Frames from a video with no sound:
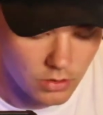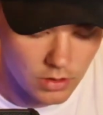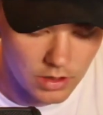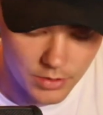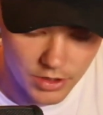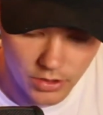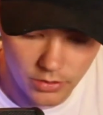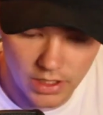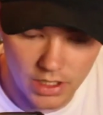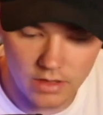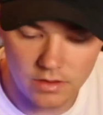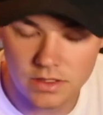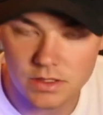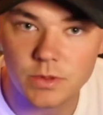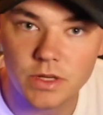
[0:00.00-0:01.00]
I'm gonna go ahead and
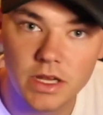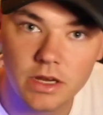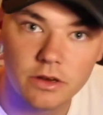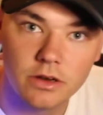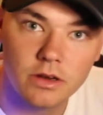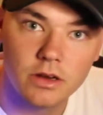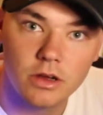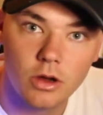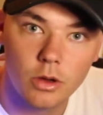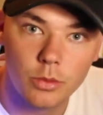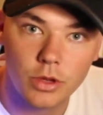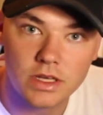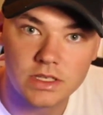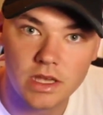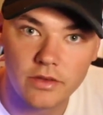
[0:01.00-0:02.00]
end this one here. Hope
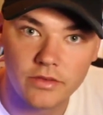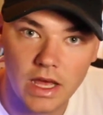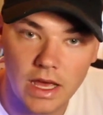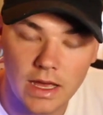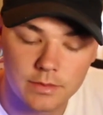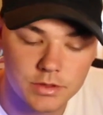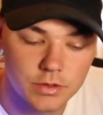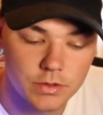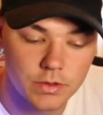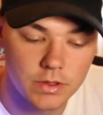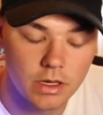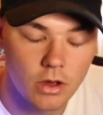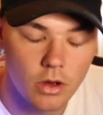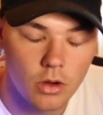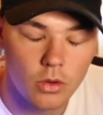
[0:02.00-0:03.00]
you guys have an
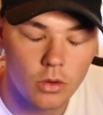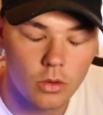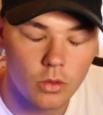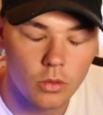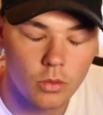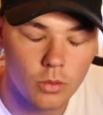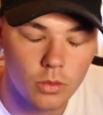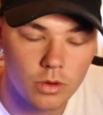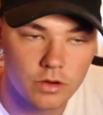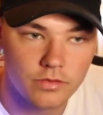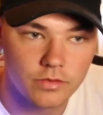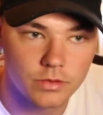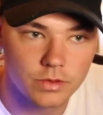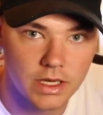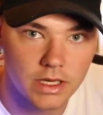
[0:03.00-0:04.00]
absolutely
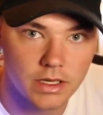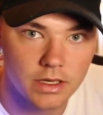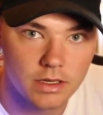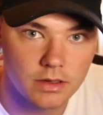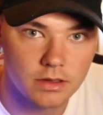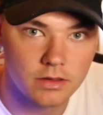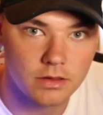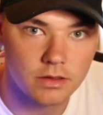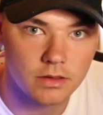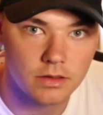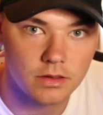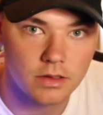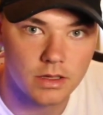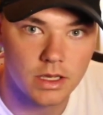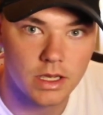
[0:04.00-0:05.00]
wonderful day.
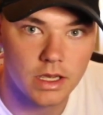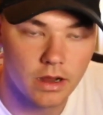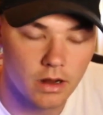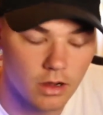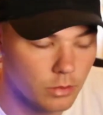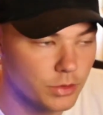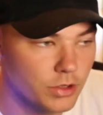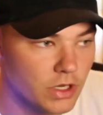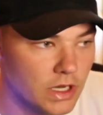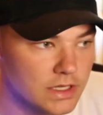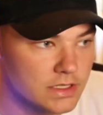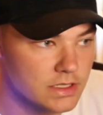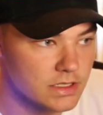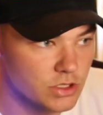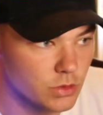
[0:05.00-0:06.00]
And I hope you
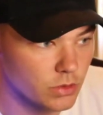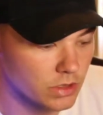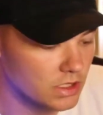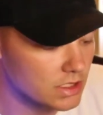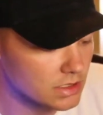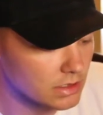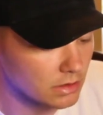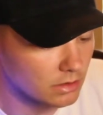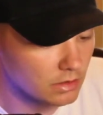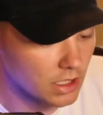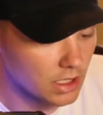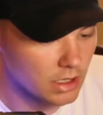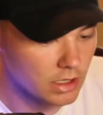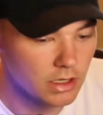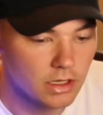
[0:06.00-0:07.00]
guys enjoyed this little
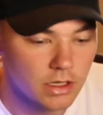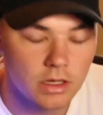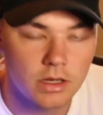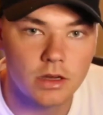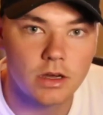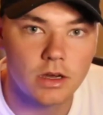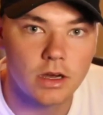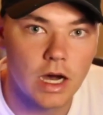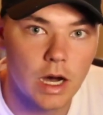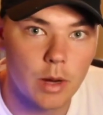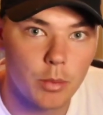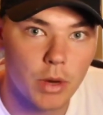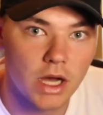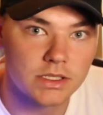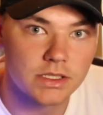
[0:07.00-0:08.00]
uh,
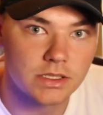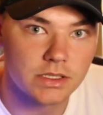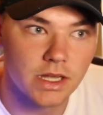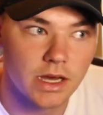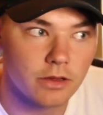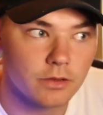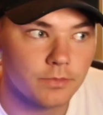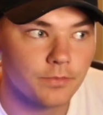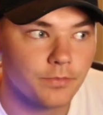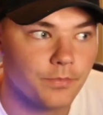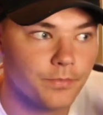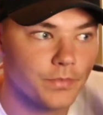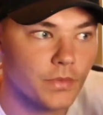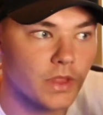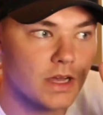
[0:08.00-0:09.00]
unboxing style.
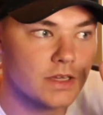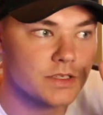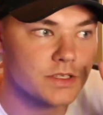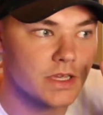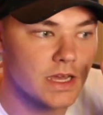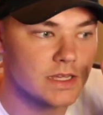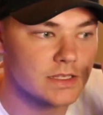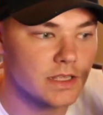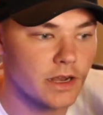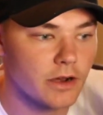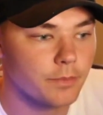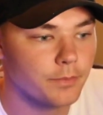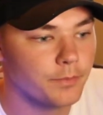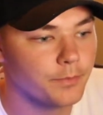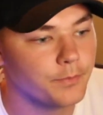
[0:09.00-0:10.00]
I'll see you guys
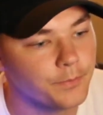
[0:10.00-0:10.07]
later.